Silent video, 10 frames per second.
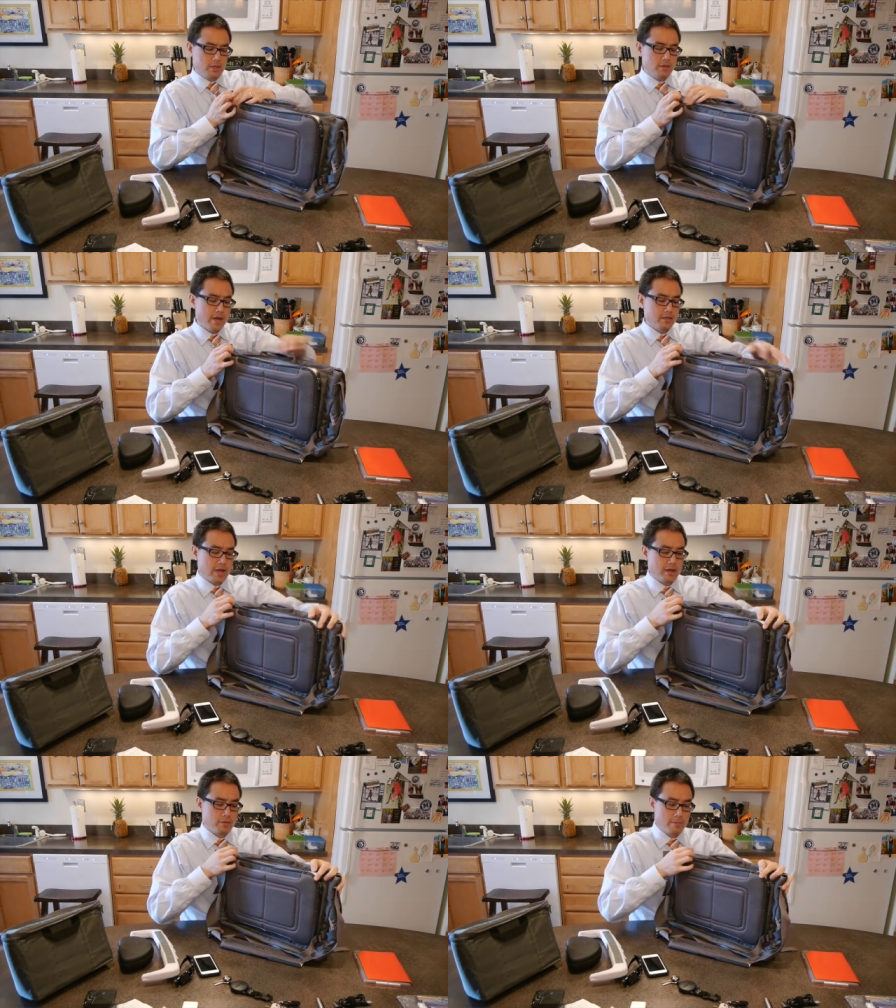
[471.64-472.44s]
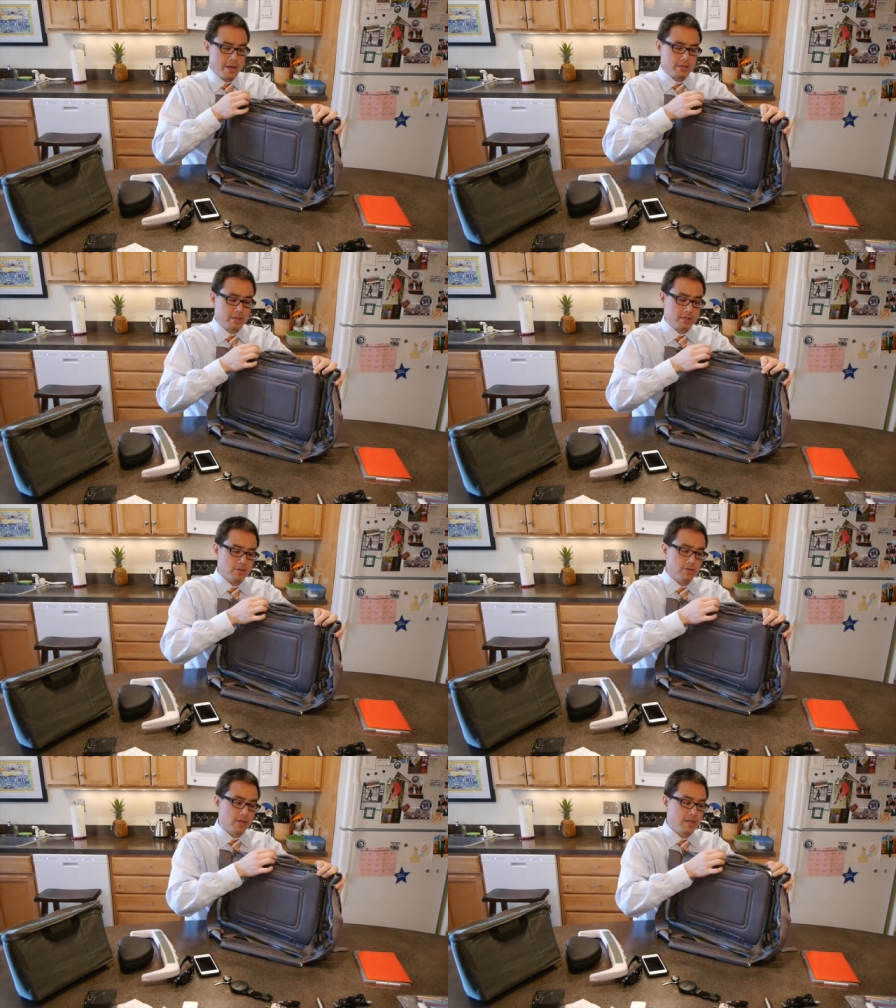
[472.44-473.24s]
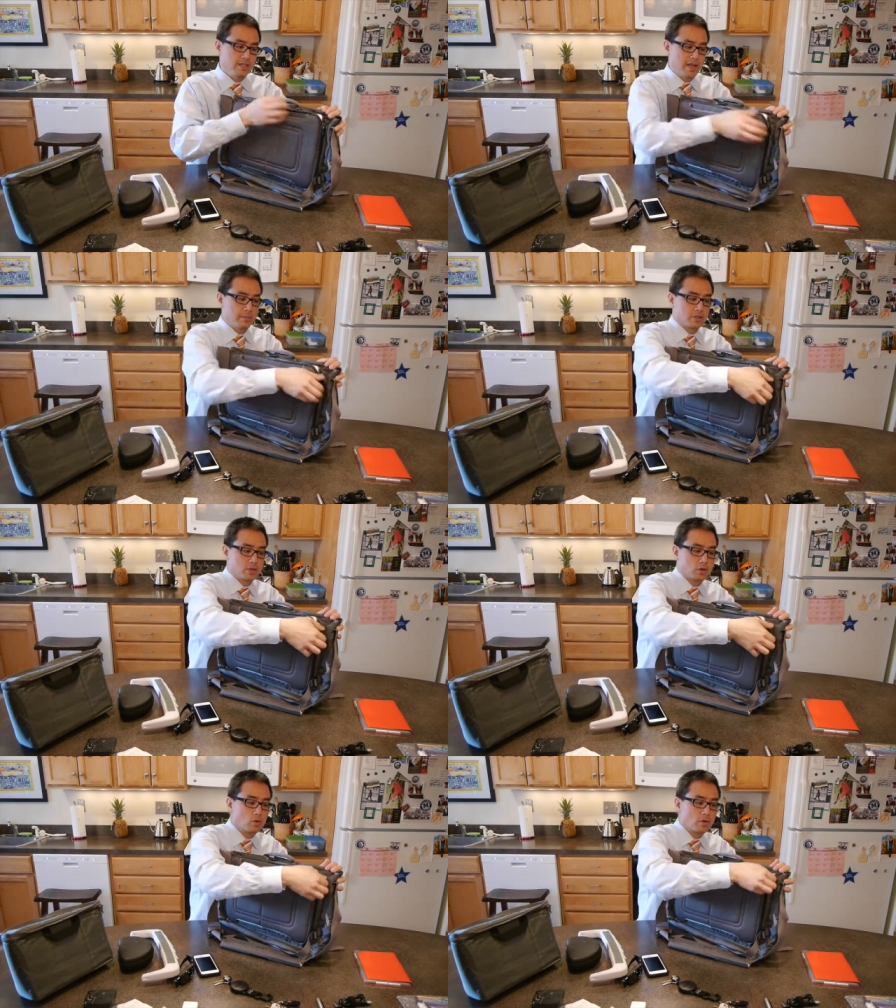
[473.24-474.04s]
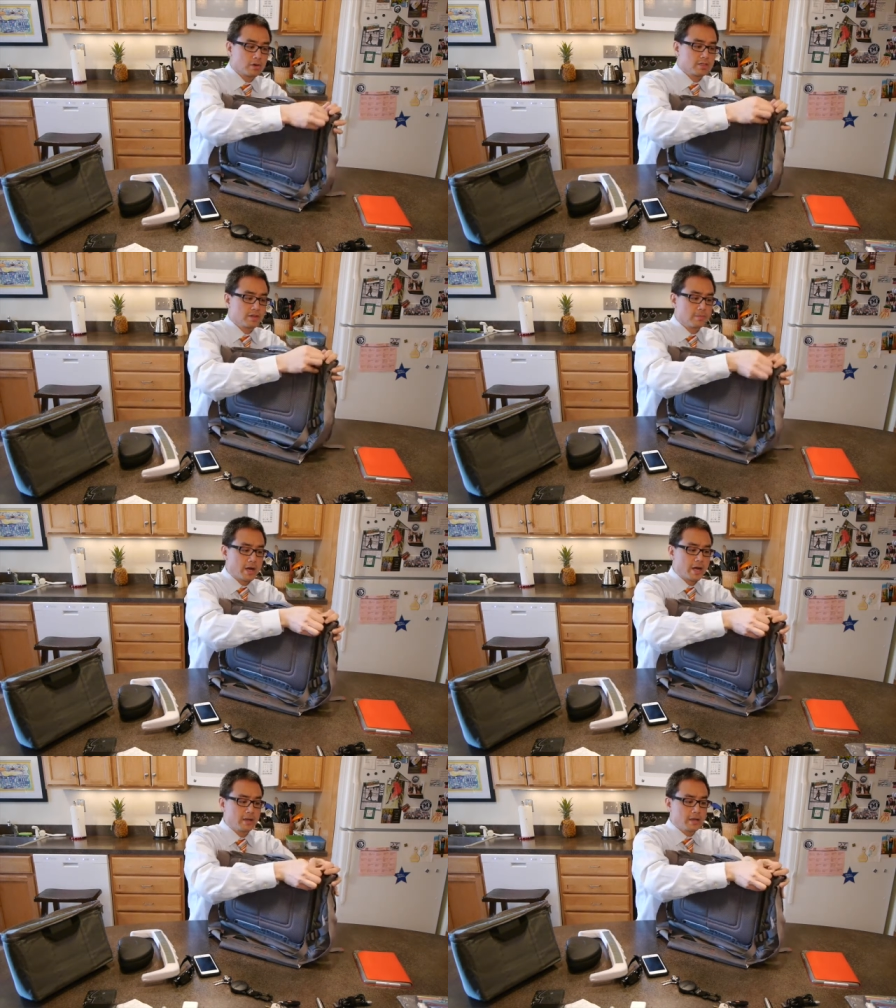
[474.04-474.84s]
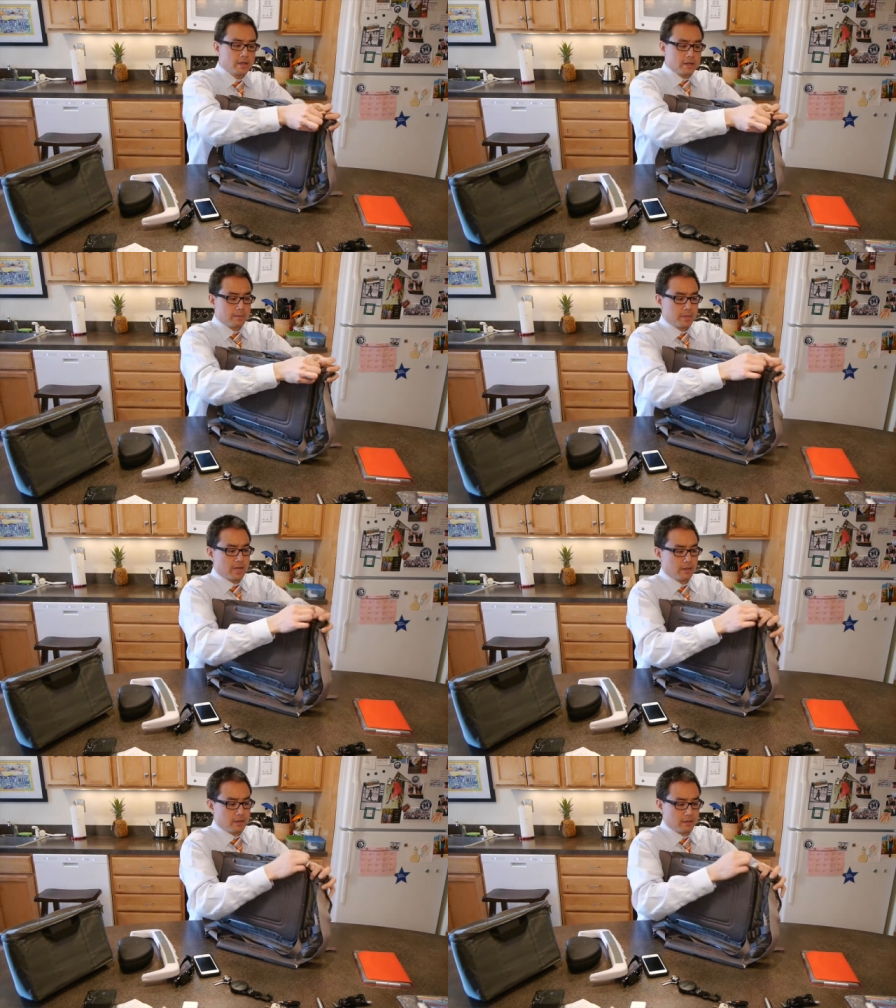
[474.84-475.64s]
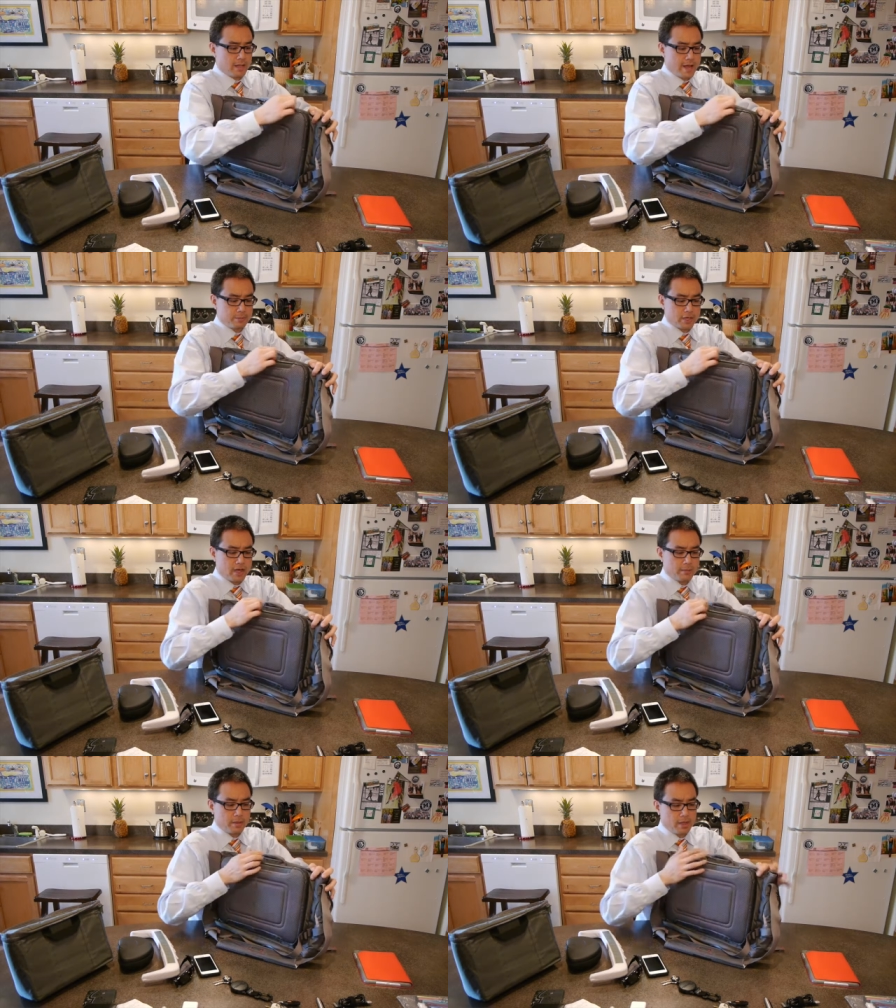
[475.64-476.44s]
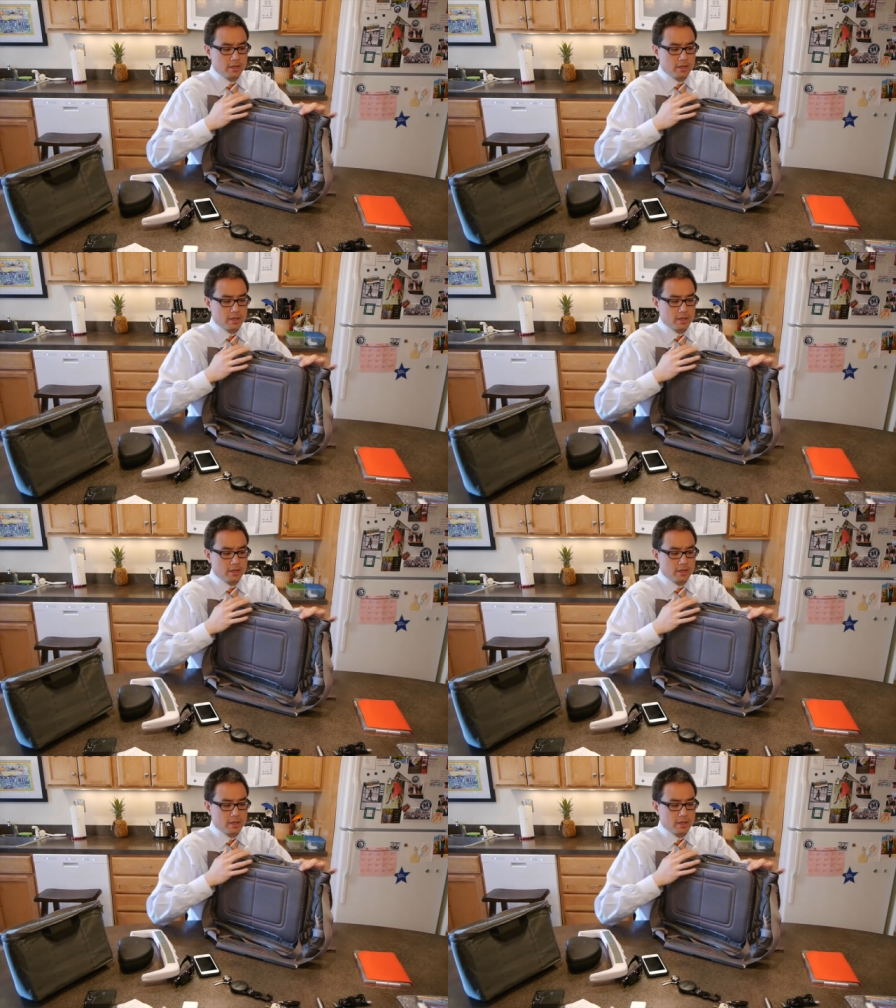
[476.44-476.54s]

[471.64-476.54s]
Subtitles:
actually, I would imagine it's sort of going to damage the corners of my laptop.